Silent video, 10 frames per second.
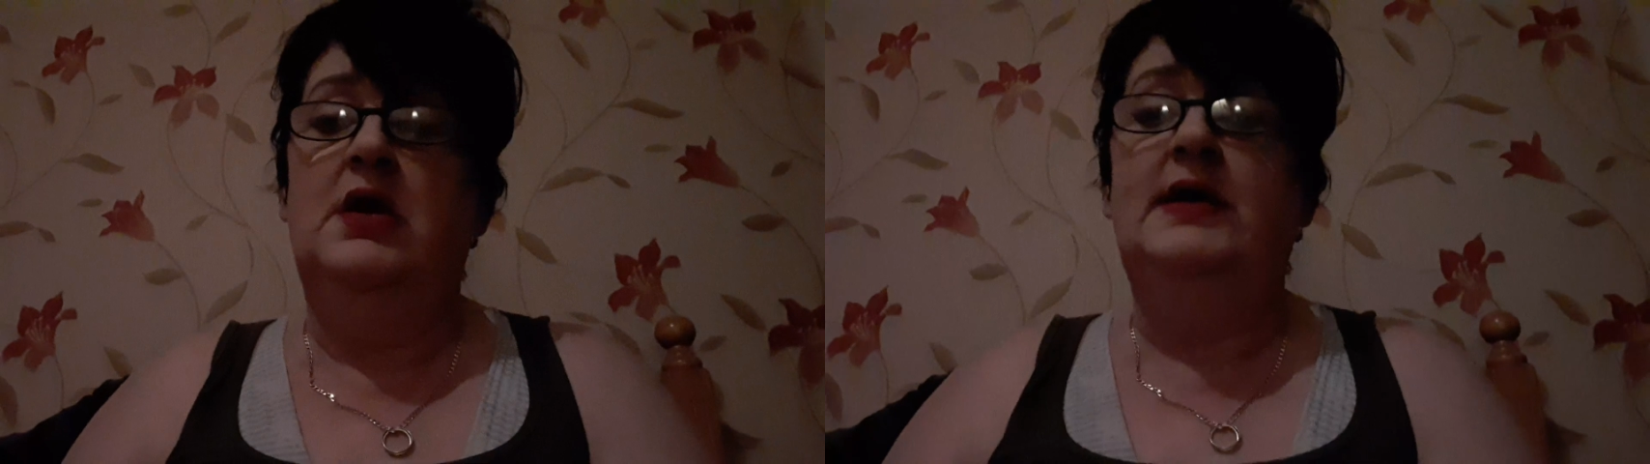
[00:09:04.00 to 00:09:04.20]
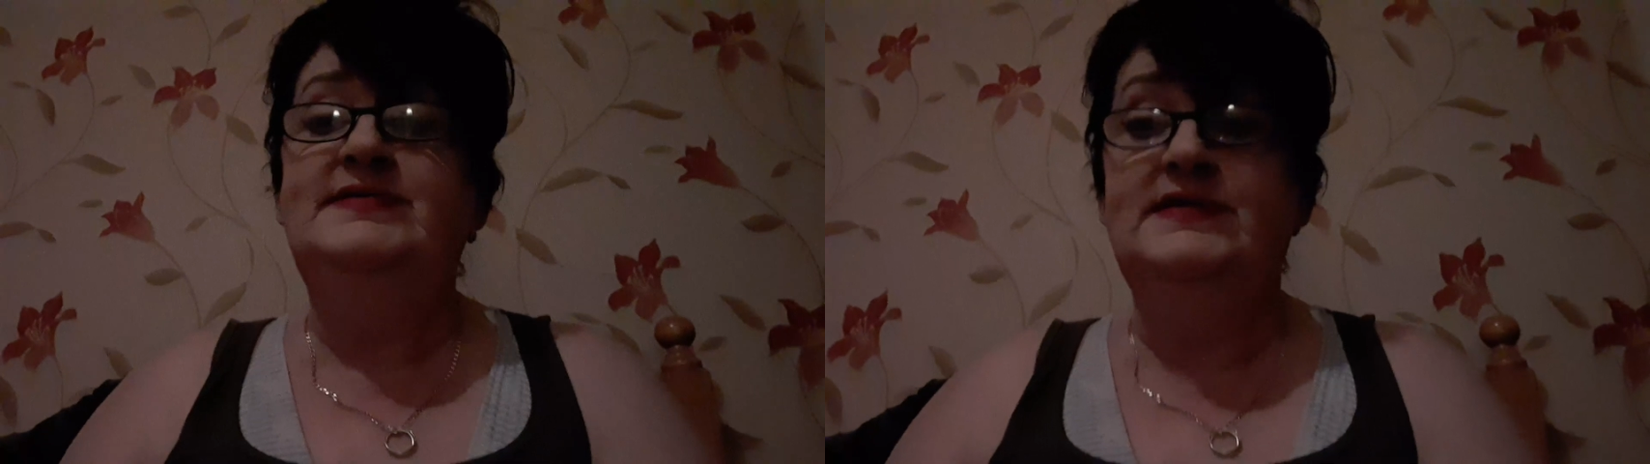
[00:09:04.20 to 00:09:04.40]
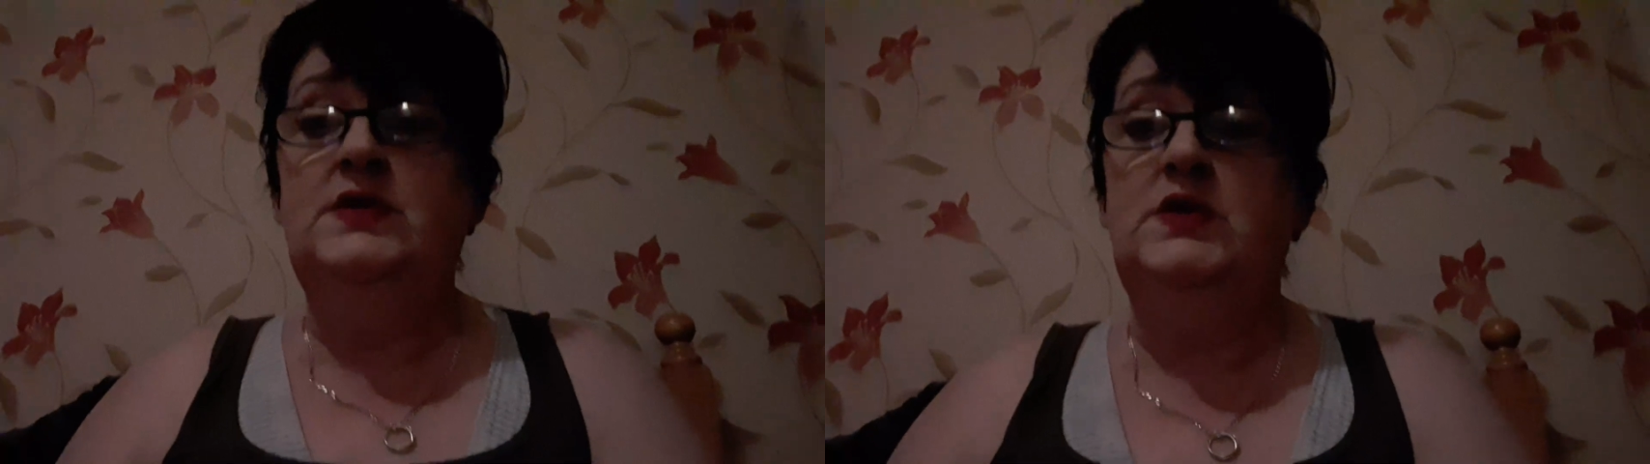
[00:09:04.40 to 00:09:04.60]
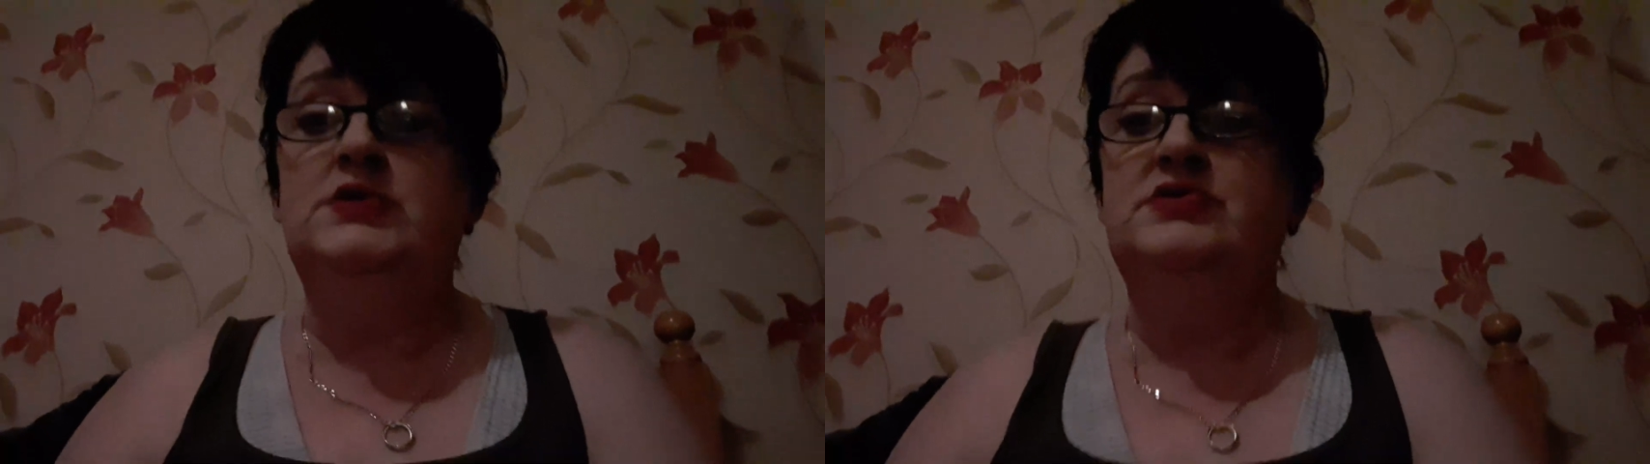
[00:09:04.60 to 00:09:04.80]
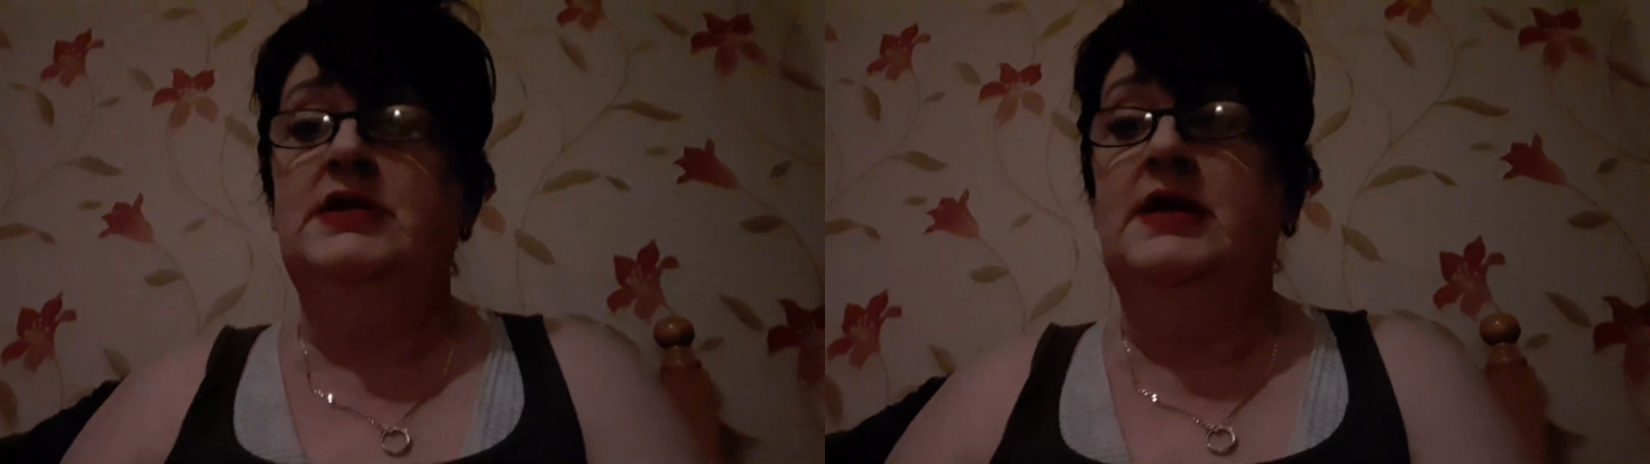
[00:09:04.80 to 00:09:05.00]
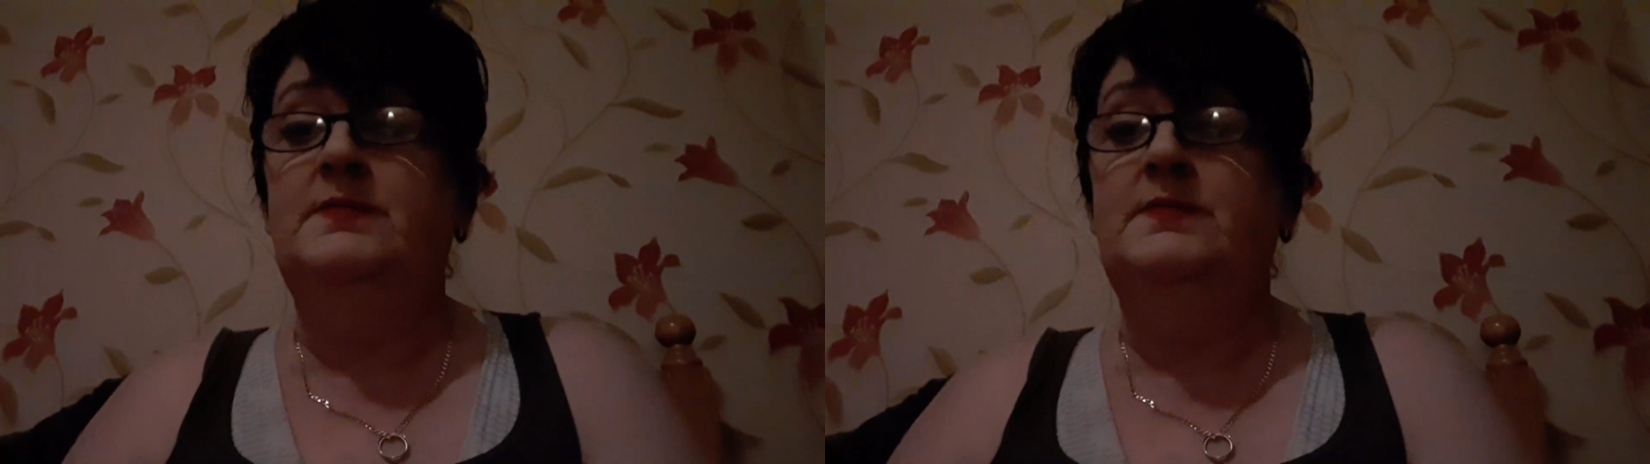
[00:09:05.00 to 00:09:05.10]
I did order a